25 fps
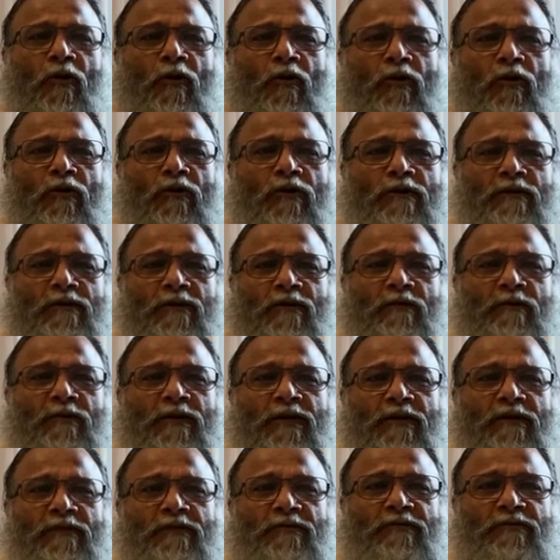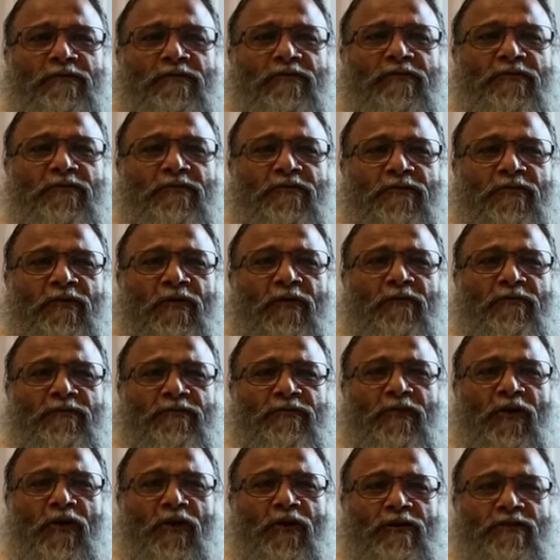all the waves of
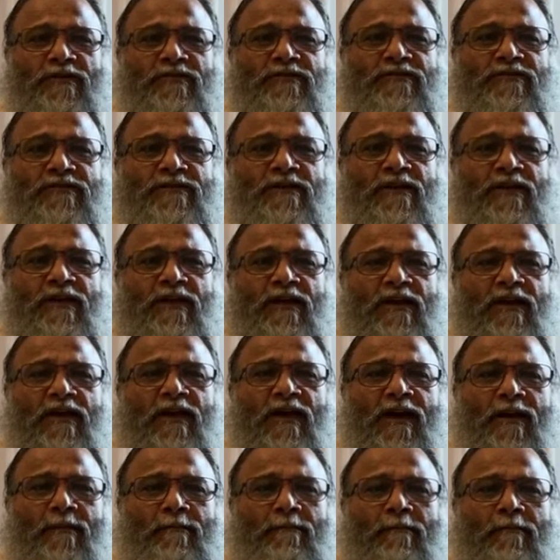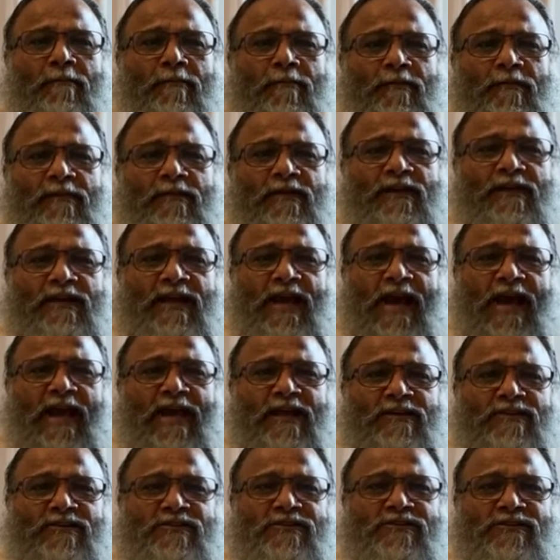thoughts come,
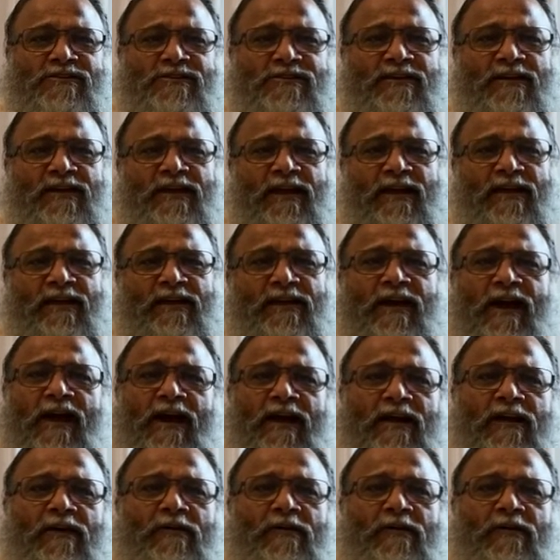dash, and die